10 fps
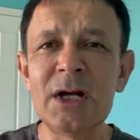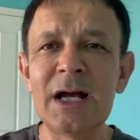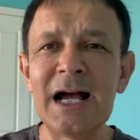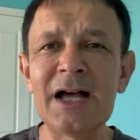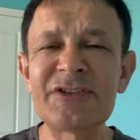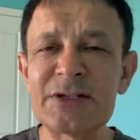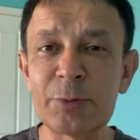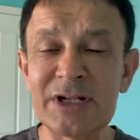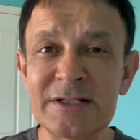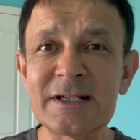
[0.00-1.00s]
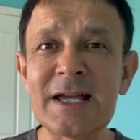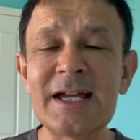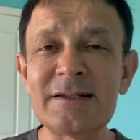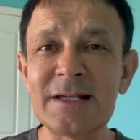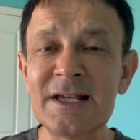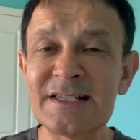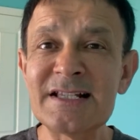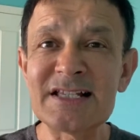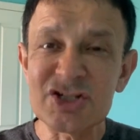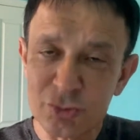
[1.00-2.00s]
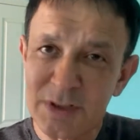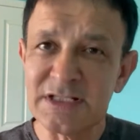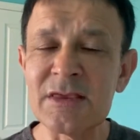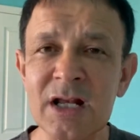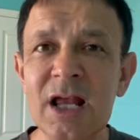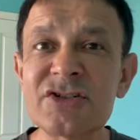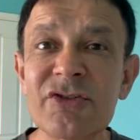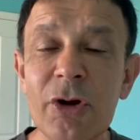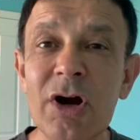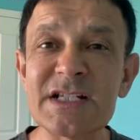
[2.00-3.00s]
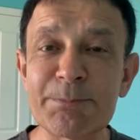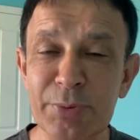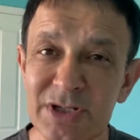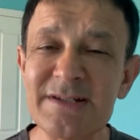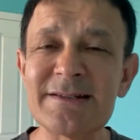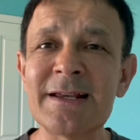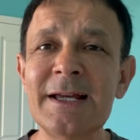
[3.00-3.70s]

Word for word: uh, this would indicate, since it's dressed in the clothes of the high priest,